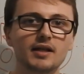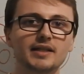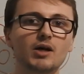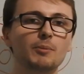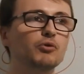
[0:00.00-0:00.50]

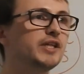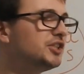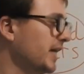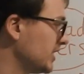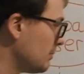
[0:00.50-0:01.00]
Now I
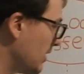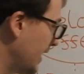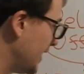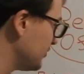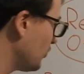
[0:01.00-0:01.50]
appreciate that my
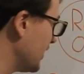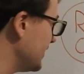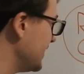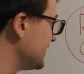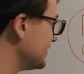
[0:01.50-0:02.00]

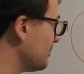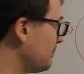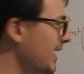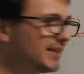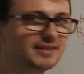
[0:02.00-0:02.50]
handwriting isn't the
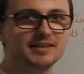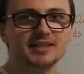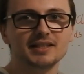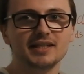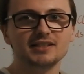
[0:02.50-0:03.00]
best and
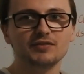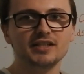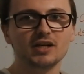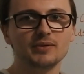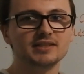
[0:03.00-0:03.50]
that this
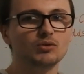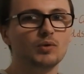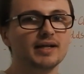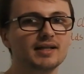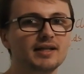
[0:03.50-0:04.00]
video isn't
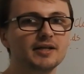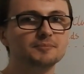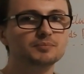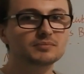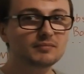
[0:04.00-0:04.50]
quite clear,
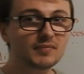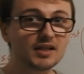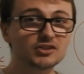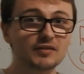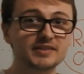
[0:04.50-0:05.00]

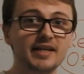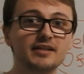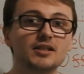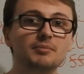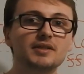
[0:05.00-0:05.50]
so I've
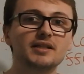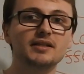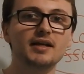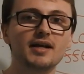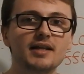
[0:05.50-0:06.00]
taken up
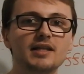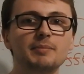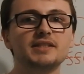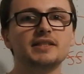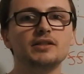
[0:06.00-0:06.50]
the
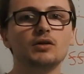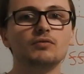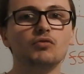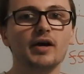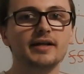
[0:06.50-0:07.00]
liberty
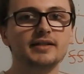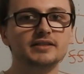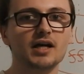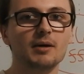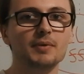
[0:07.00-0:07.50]
of writing
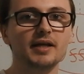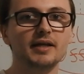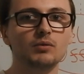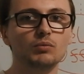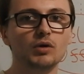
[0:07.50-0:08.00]
this up
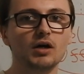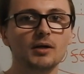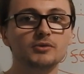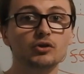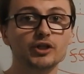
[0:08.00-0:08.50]
in
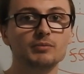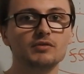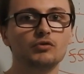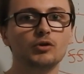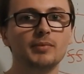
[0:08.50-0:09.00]
document
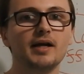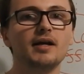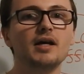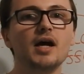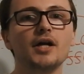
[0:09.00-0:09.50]

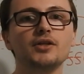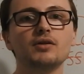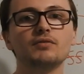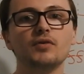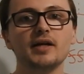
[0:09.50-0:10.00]
format, and you
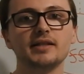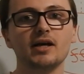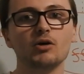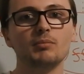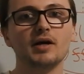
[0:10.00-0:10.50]
can find
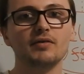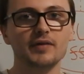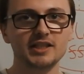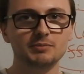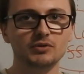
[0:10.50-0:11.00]
that on my
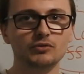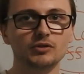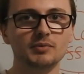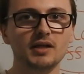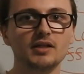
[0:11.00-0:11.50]
Facebook group.